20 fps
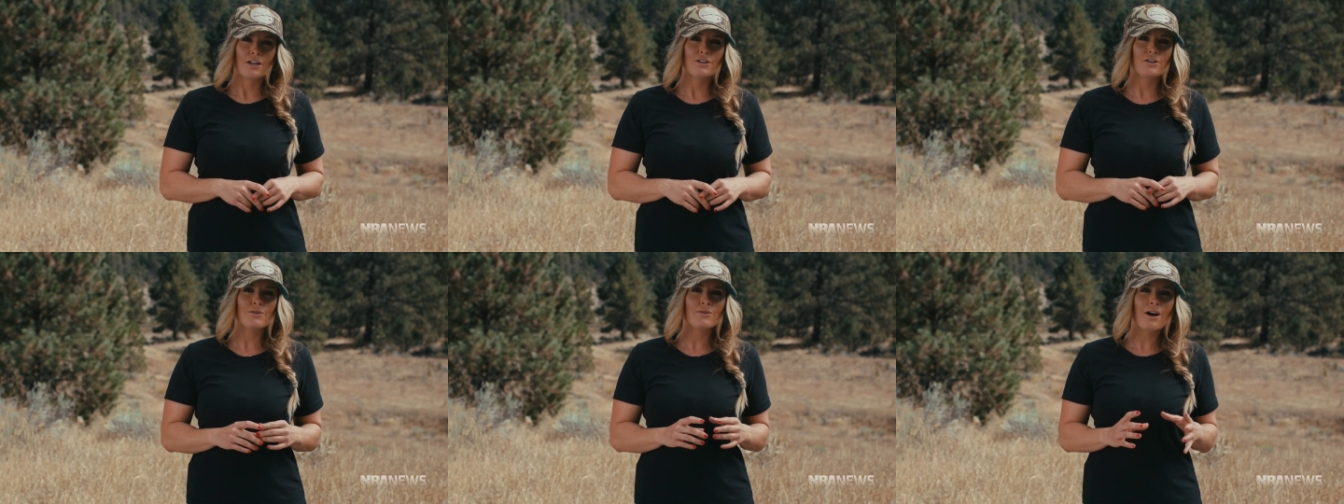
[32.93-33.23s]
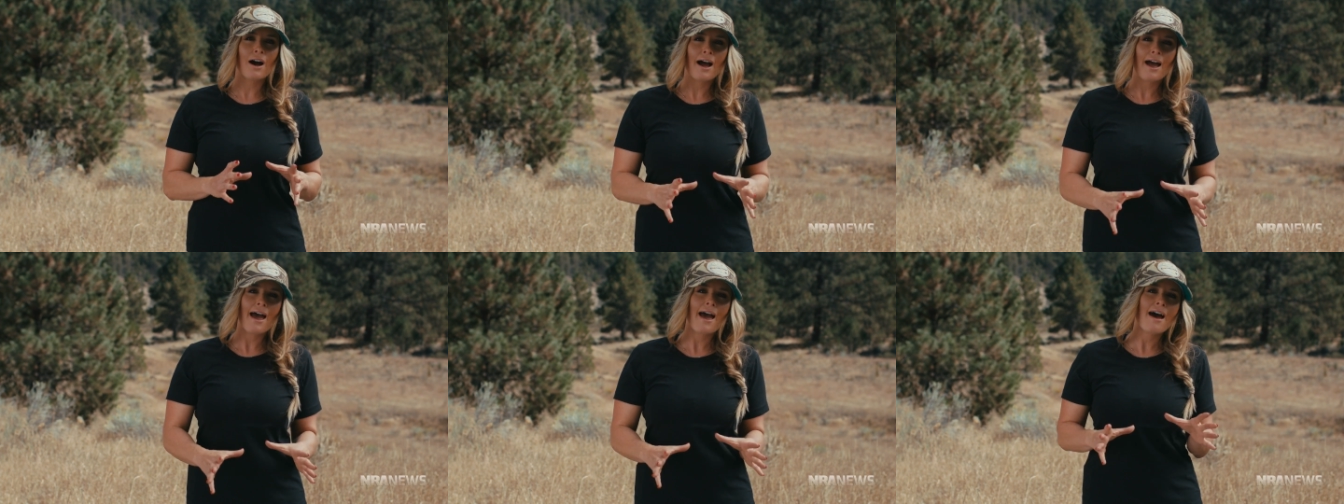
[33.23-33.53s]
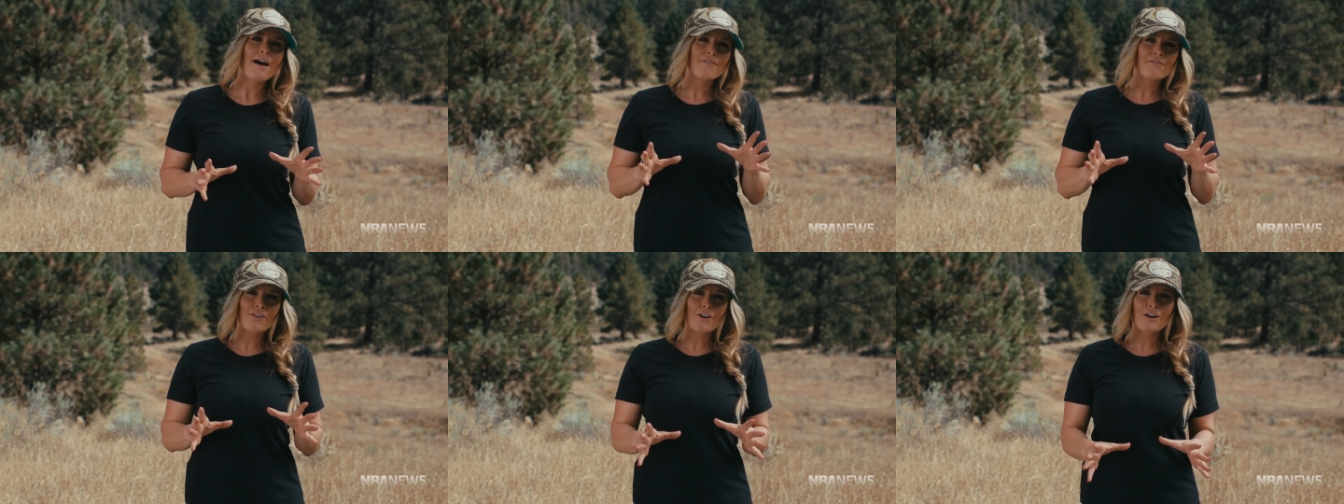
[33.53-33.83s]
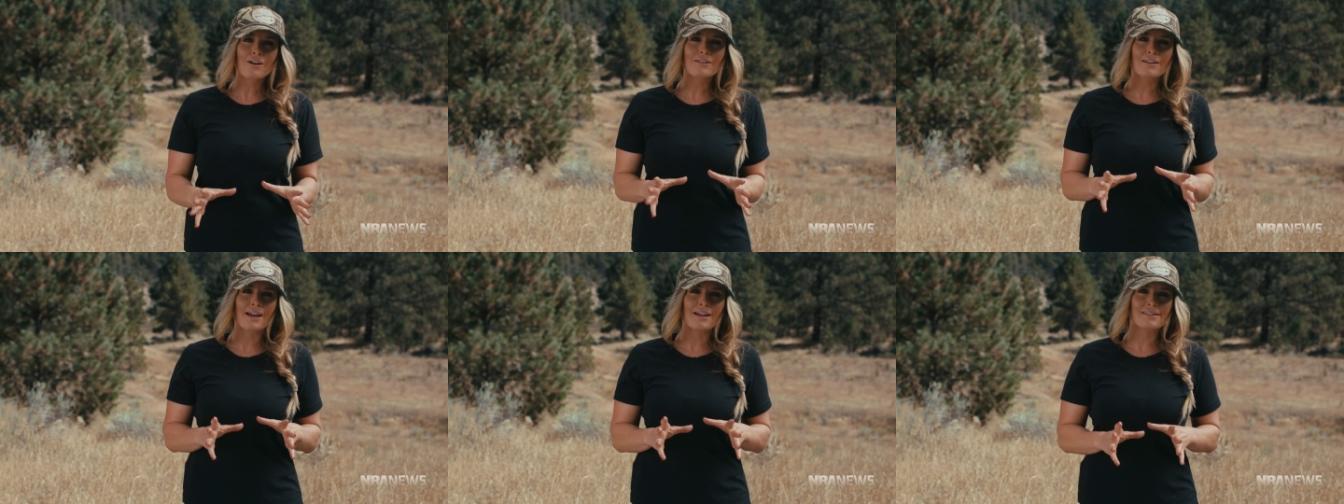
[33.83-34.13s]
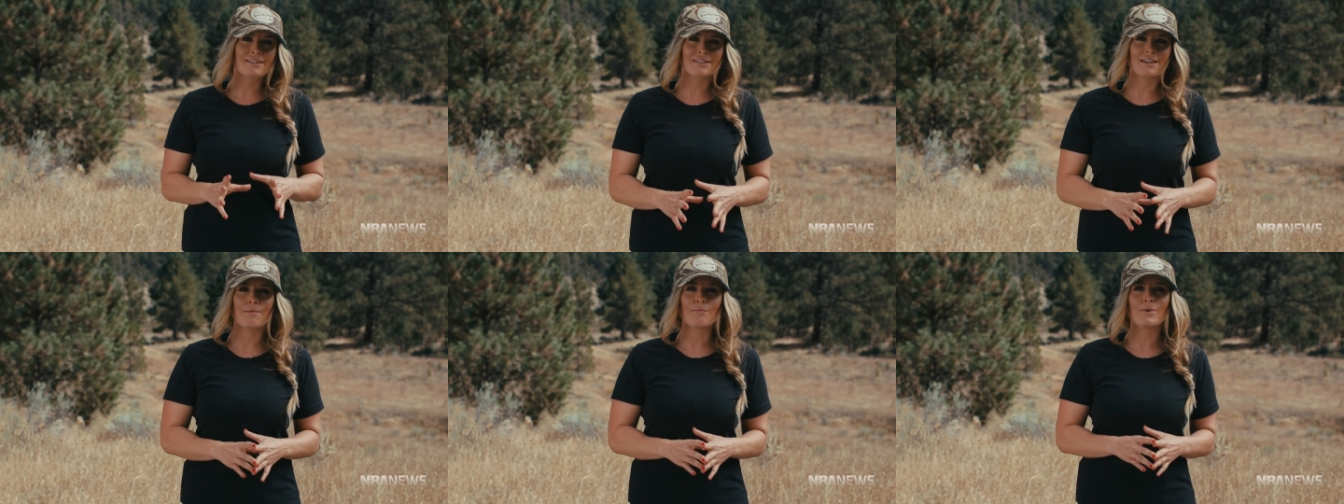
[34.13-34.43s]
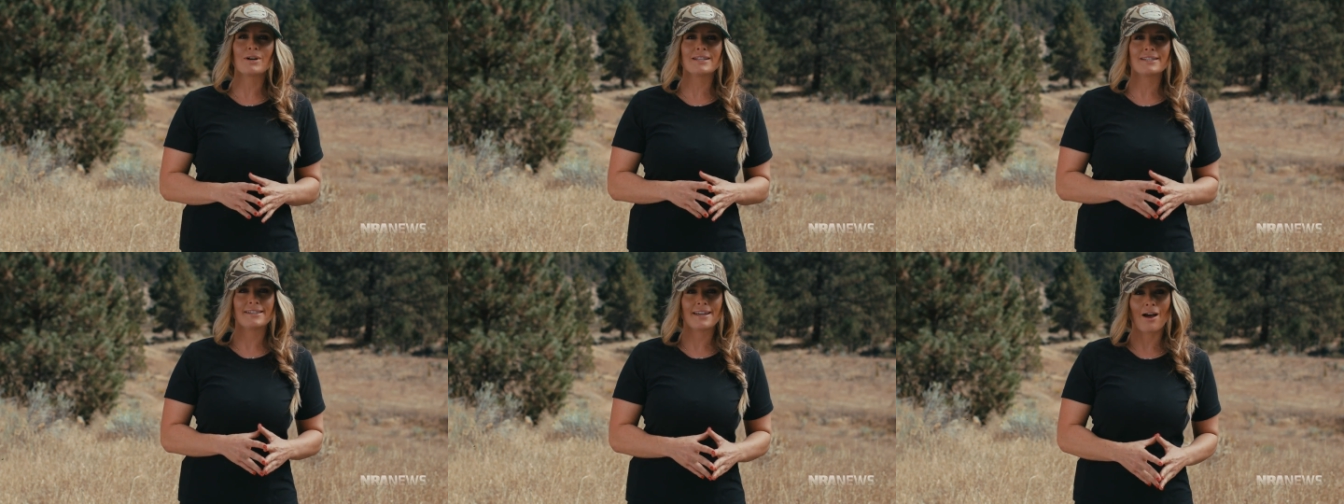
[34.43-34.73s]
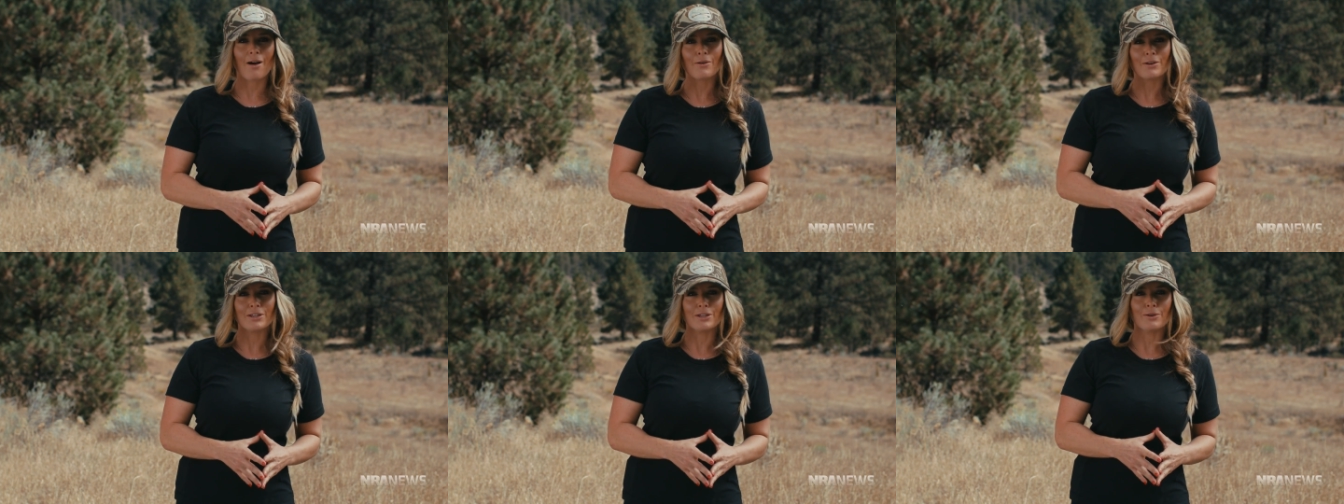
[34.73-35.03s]
Do not ever let someone
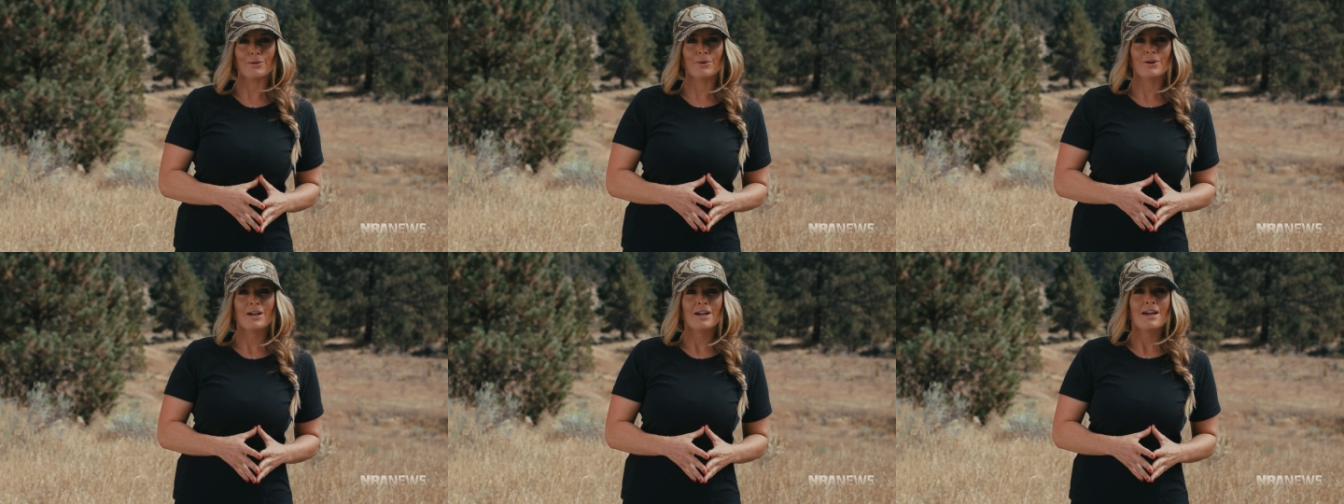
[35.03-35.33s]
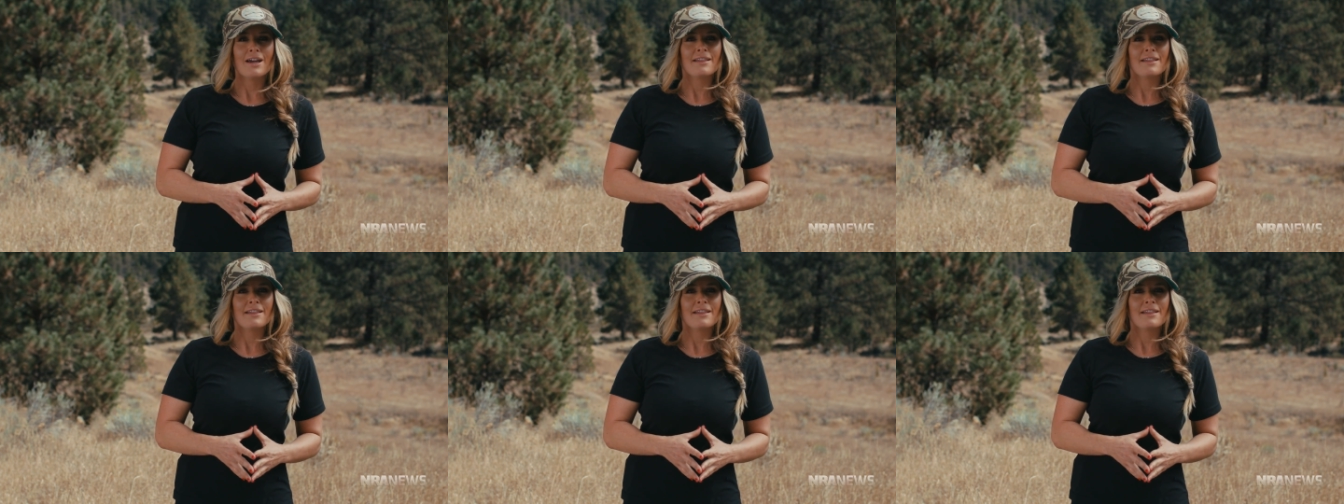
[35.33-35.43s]
tell you